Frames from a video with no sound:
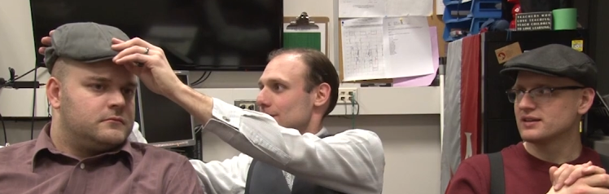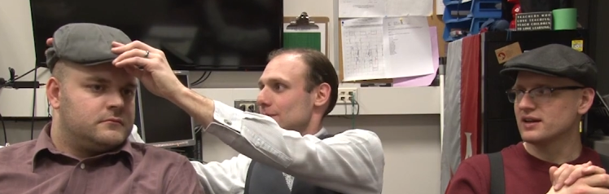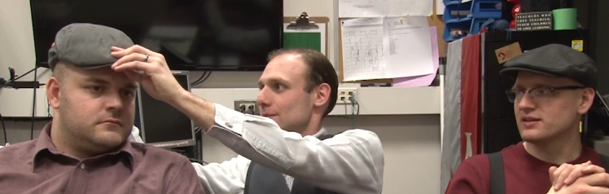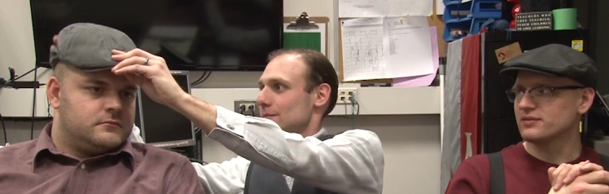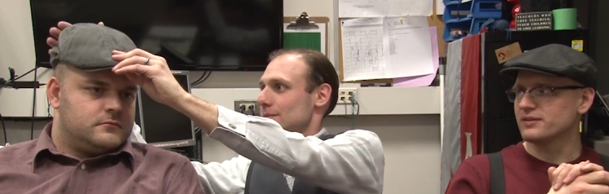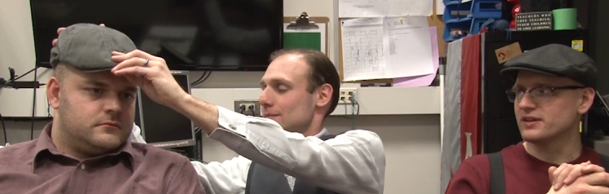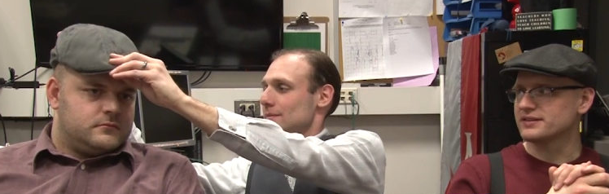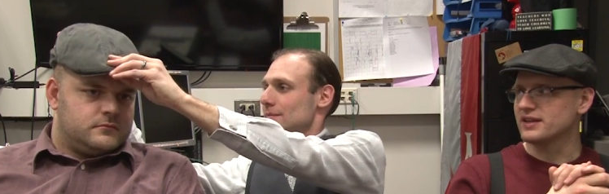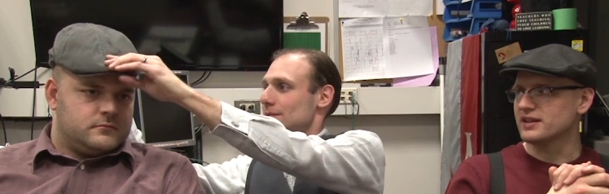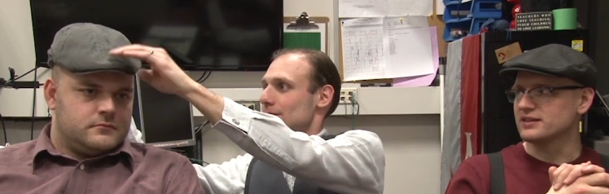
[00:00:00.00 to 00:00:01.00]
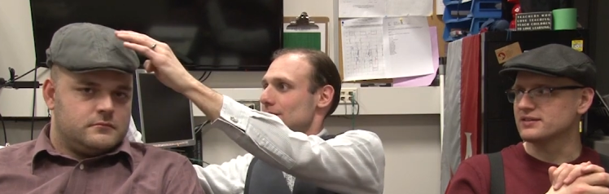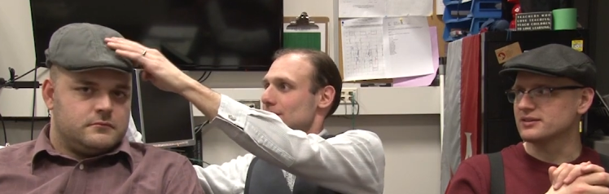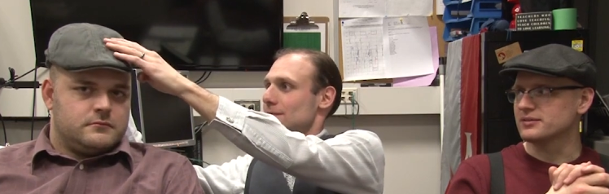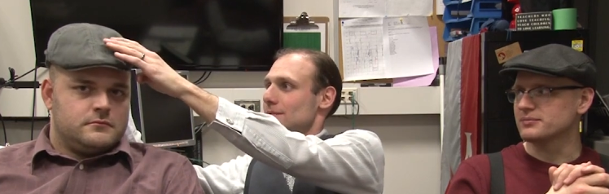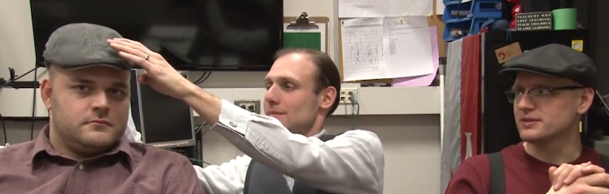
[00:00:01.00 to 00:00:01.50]
Speaker 1: I don't know if I like that
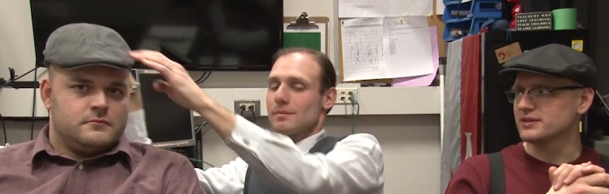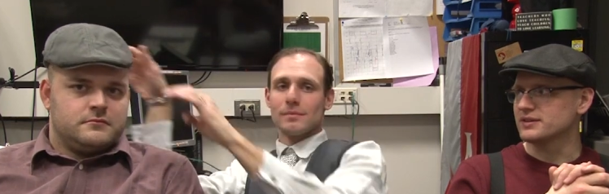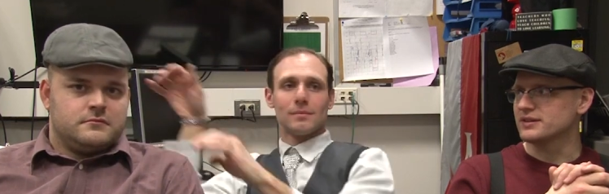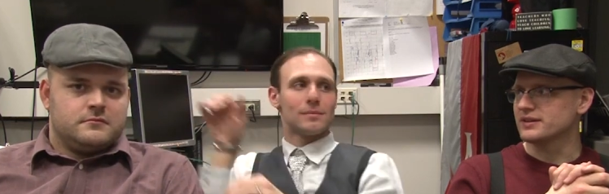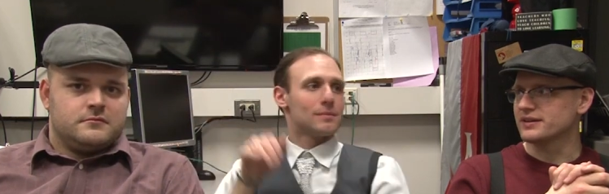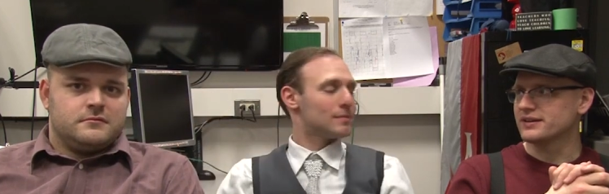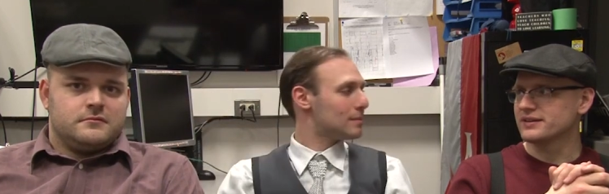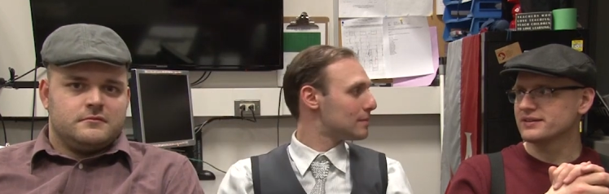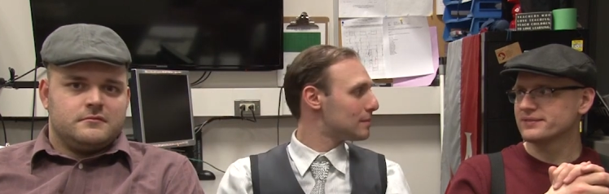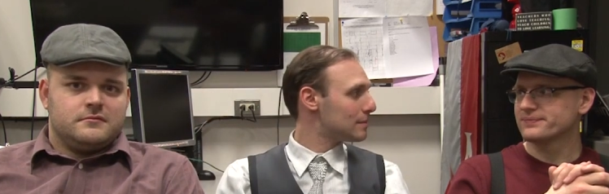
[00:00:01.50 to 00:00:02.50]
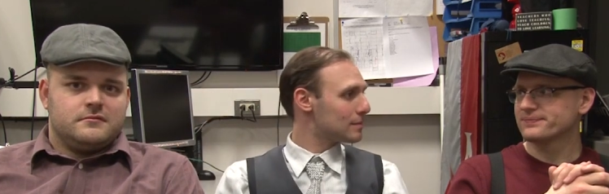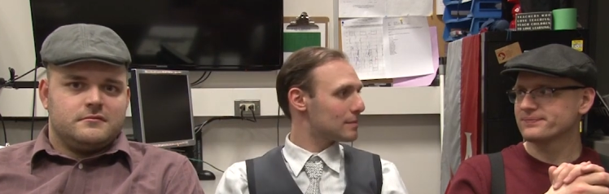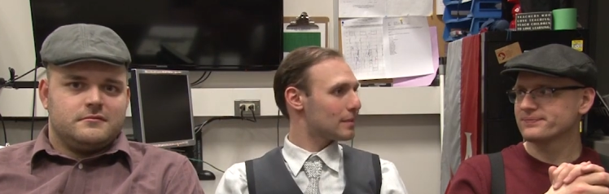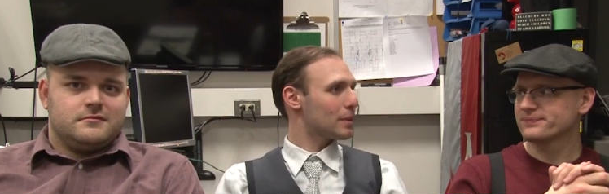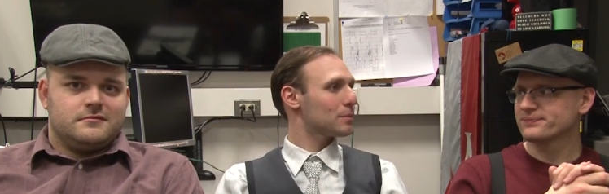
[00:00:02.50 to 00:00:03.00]
either, but uh,
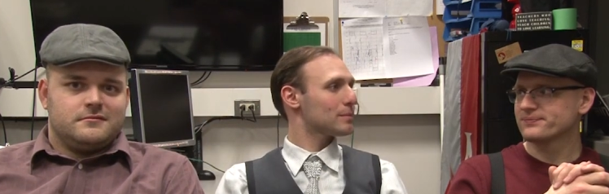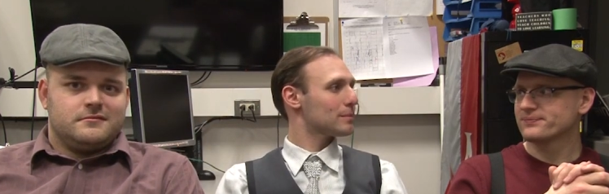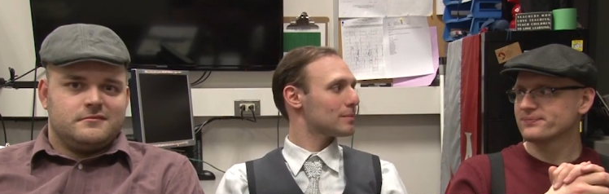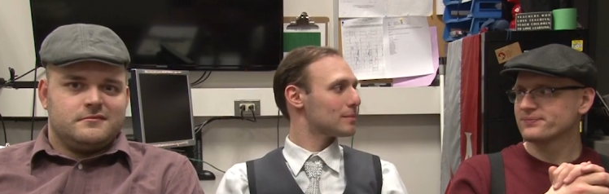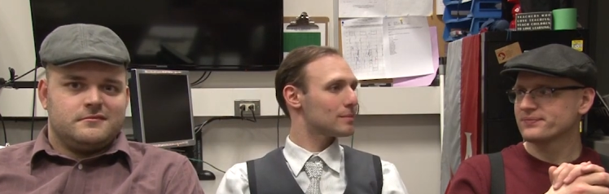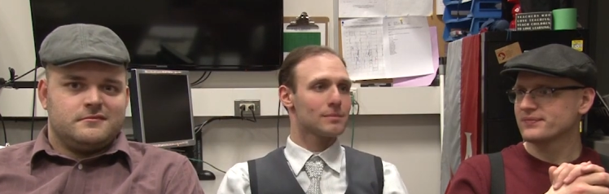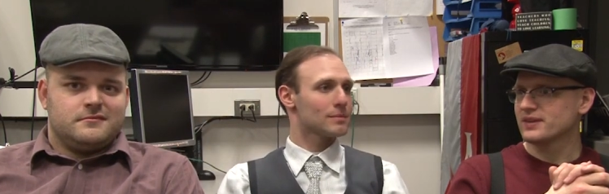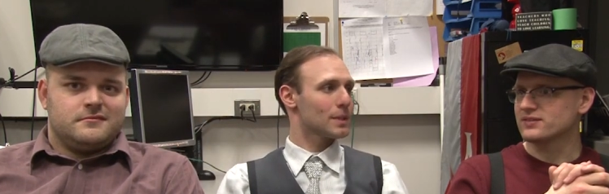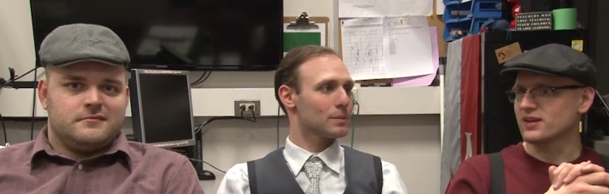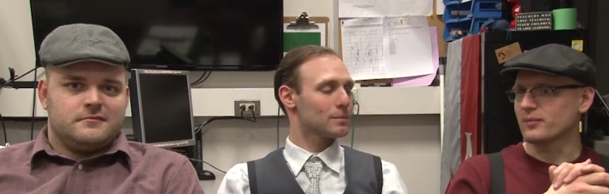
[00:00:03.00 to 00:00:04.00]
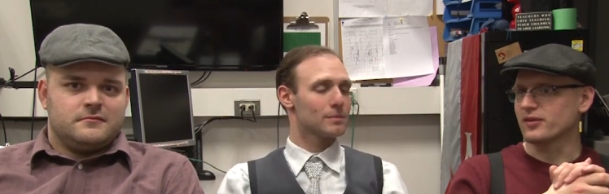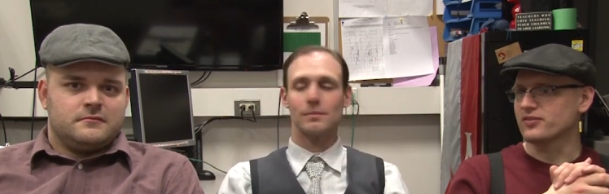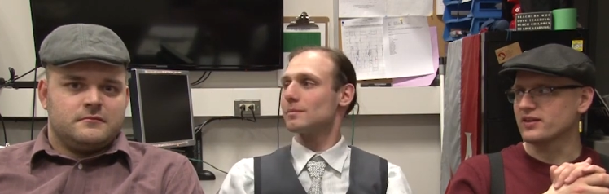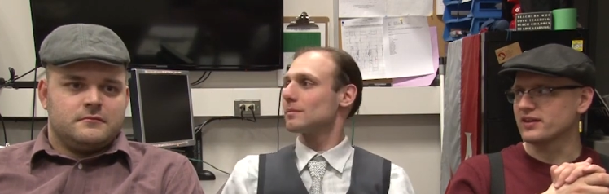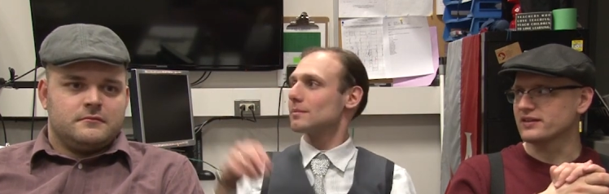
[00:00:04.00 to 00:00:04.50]
no, it's kind of my
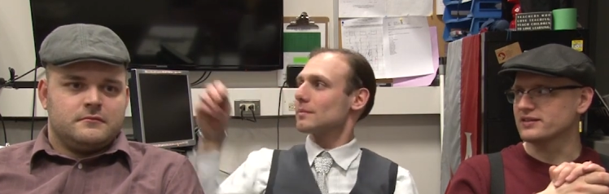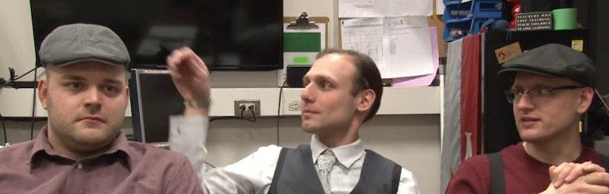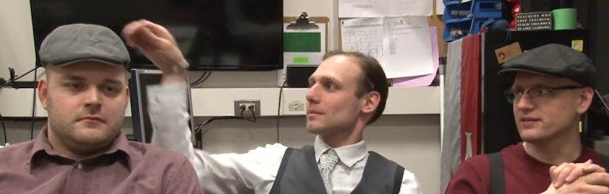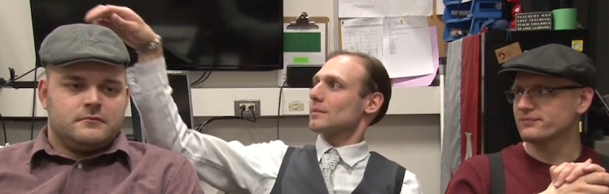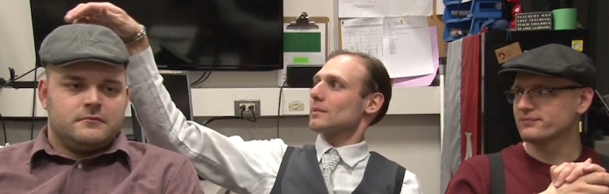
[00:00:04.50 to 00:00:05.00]
thing, you know.